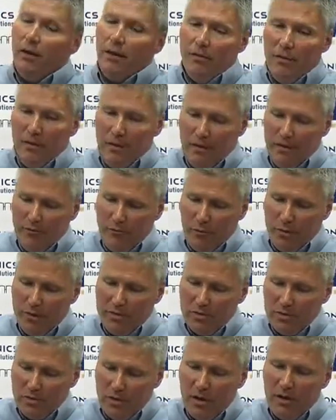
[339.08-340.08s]
then if we
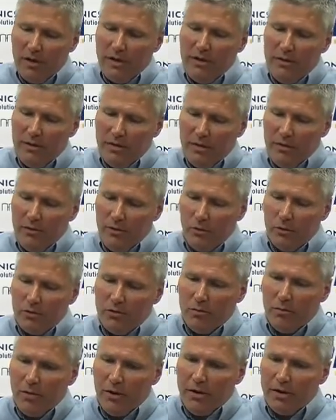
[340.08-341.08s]
start it in
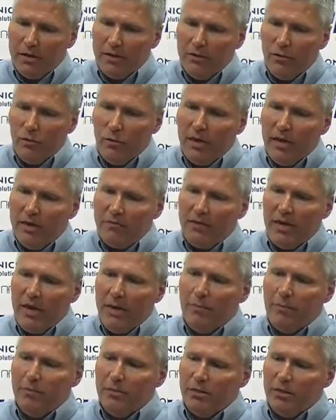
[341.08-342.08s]
North America, we have
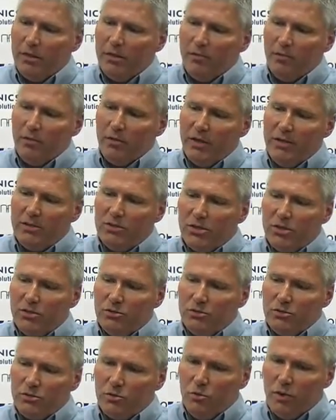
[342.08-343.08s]
capability from the East
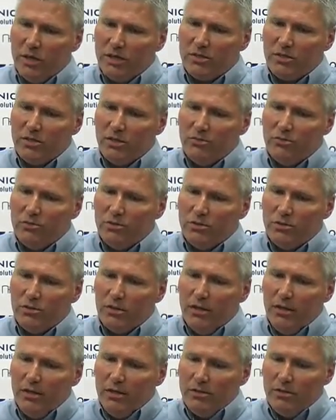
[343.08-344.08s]
Coast to the West Coast
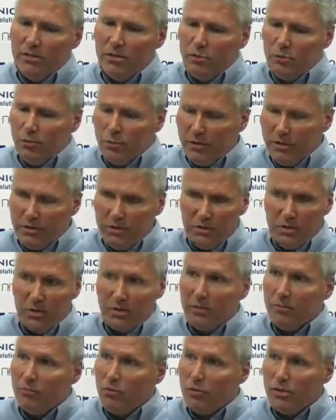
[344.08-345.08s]
to do printed
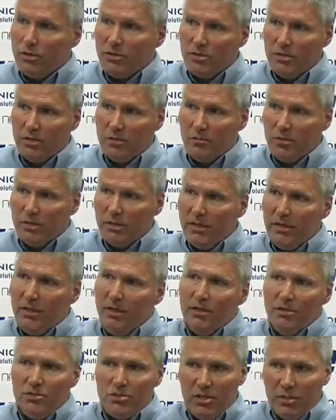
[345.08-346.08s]
circuit board assembly,
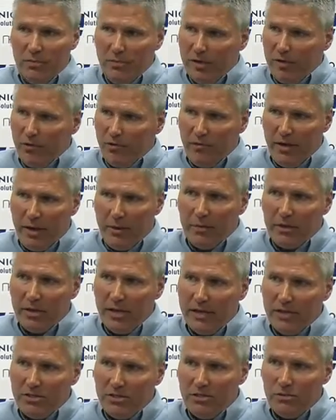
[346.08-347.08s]
sheet metal
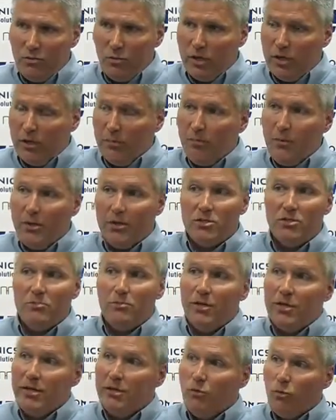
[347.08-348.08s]
fabrication. We can punch,
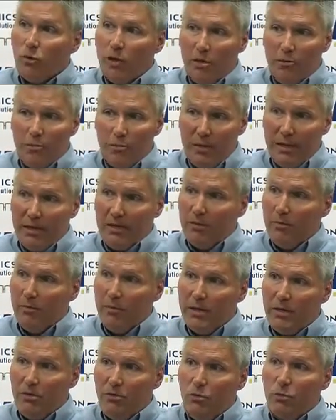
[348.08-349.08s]
bend, weld, paint the
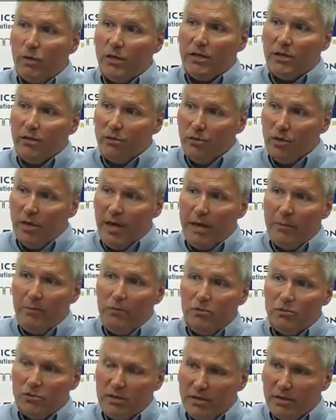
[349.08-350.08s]
metal. We can do
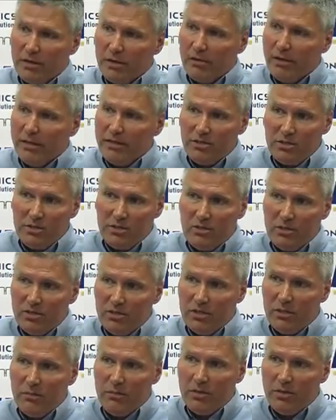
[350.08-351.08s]
cables, integrations,
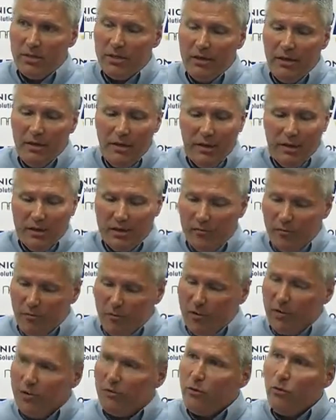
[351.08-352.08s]
assembly,
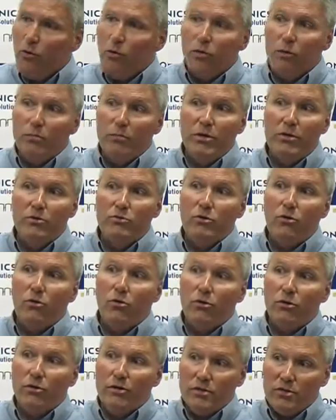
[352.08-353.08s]
configure to order, build to
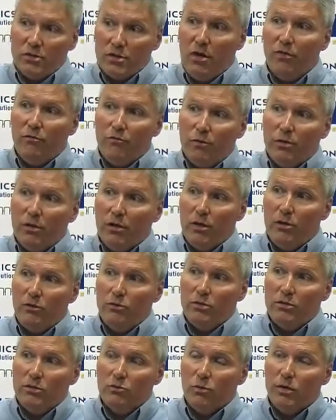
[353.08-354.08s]
order, and software
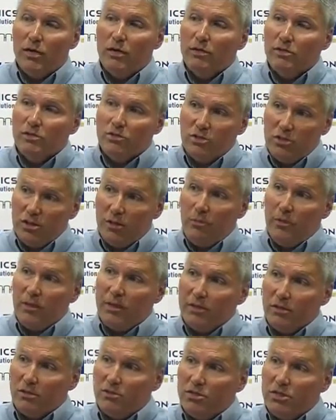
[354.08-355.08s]
load, as well as
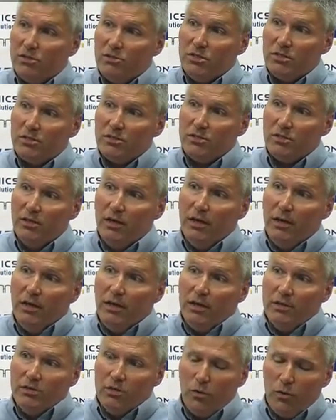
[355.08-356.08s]
shipping and logistics.
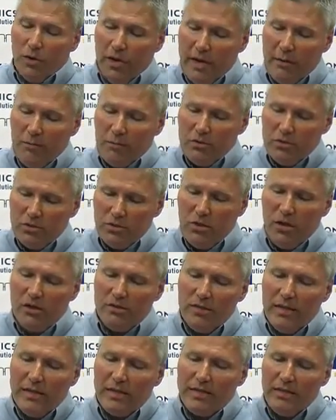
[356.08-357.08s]
So we're able to
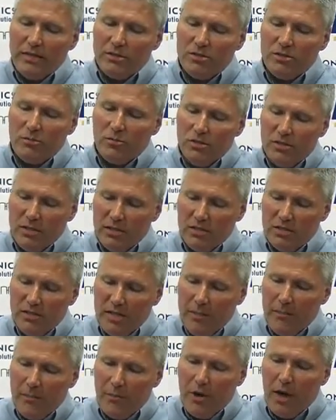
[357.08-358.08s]
start that customer, and then as
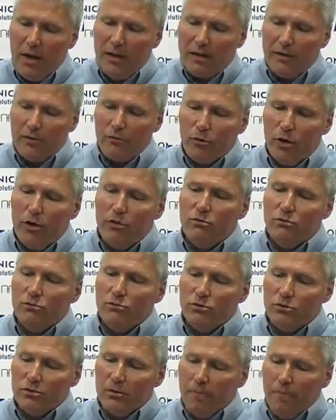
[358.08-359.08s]
that product
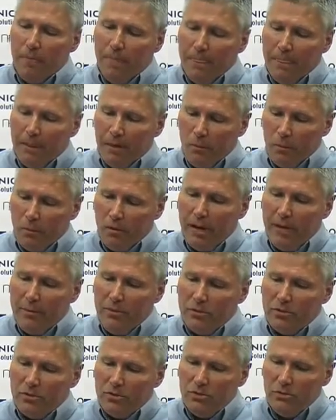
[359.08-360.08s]
grows, we're
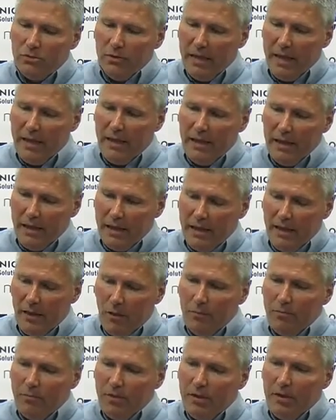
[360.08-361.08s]
able to
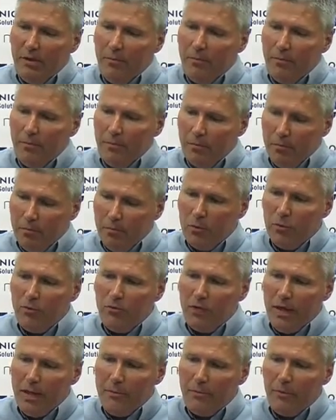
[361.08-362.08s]
help them
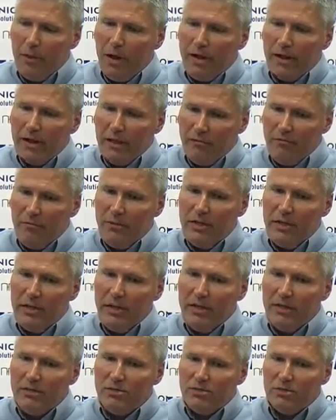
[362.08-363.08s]
move that product. If it
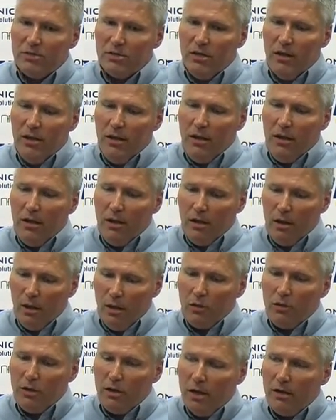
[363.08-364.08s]
needs
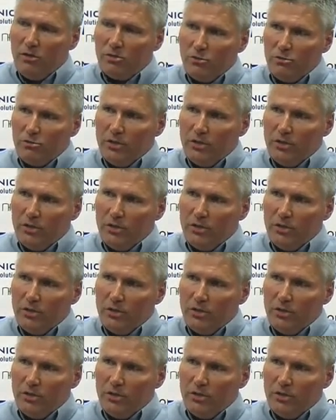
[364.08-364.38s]
low-cost